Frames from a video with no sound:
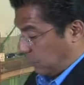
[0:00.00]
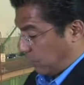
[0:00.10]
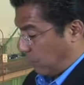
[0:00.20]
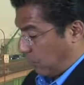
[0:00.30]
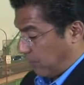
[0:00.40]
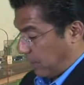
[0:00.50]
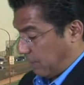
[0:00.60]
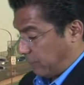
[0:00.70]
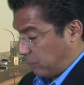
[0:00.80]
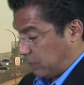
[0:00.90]
form, I
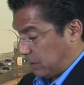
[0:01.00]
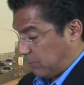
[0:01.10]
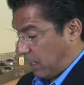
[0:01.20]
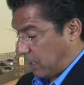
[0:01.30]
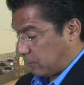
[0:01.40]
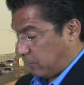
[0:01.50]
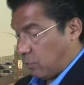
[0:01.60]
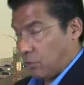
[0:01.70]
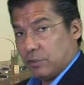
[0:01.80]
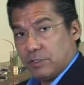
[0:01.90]
have 3 spots
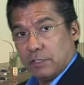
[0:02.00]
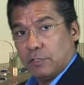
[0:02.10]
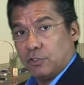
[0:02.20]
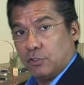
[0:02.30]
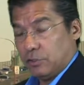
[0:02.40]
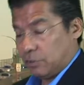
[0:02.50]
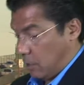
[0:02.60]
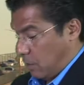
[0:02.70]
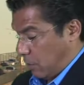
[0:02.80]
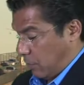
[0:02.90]
for signatures.
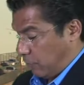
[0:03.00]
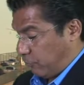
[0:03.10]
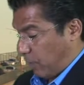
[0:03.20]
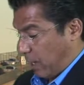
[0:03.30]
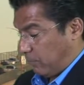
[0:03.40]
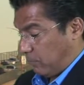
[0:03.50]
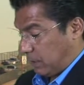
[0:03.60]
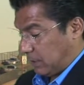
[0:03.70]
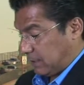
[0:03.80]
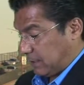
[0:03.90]
The driver
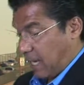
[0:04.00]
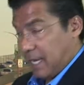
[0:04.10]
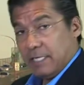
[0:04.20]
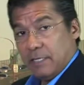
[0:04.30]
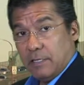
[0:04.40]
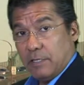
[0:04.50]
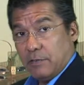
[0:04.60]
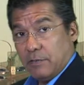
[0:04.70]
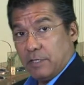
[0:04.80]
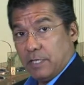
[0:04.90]
must sign
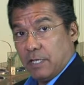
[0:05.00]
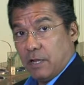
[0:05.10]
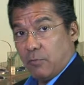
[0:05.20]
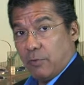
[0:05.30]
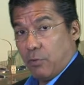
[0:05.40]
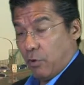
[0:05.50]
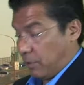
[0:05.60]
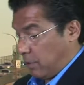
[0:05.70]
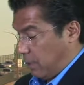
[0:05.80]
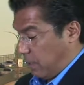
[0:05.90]
the
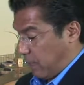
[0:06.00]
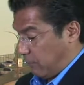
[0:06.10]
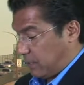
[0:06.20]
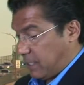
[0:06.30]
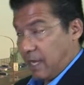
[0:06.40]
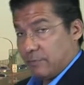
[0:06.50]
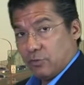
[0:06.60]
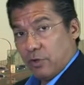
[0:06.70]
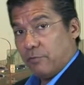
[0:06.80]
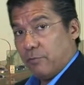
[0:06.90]
report every time,
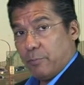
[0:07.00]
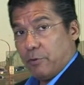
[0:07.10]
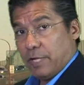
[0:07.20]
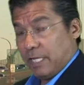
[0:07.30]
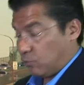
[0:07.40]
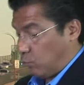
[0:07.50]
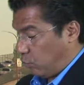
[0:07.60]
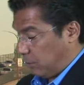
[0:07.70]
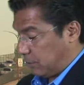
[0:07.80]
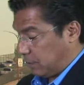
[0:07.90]
so every report has
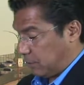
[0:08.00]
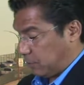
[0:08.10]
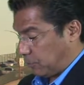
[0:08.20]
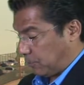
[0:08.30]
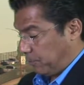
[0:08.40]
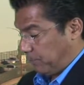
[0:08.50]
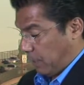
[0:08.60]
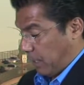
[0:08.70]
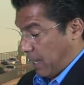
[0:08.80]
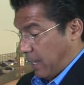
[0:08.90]
1 signature.
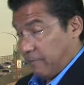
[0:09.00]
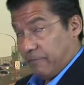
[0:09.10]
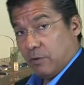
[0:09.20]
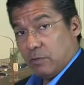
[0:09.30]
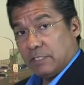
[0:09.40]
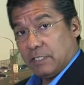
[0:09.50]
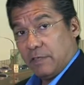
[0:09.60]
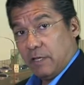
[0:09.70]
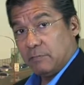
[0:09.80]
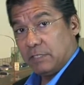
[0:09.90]
If there is a
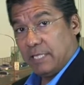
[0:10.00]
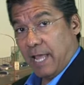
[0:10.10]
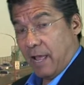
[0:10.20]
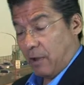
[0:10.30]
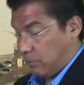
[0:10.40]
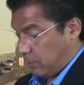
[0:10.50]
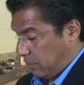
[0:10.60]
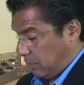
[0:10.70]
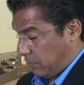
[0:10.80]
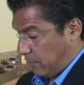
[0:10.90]
thumbs down,
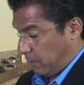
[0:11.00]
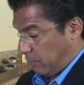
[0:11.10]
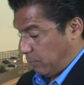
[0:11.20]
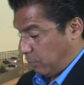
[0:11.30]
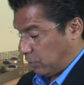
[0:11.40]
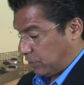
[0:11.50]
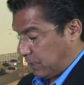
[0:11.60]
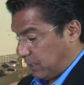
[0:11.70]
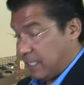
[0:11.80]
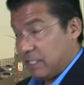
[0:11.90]
then the report's
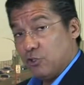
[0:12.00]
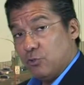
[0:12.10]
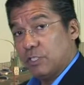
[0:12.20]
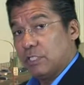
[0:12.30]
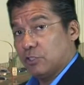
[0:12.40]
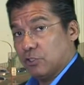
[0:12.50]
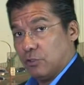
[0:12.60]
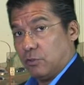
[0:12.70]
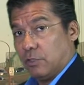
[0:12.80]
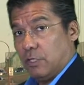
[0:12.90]
going to need 2
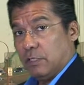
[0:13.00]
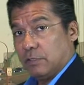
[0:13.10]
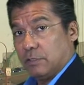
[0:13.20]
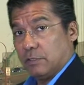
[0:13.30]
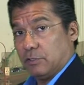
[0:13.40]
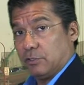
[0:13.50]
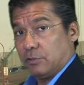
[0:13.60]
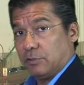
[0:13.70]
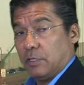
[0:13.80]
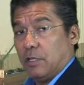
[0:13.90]
additional
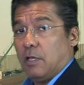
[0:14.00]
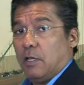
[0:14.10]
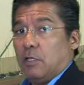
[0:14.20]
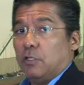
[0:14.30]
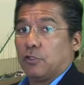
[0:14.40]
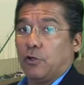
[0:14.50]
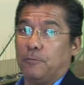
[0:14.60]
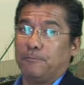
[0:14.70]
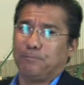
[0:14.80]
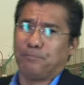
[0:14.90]
signatures. So,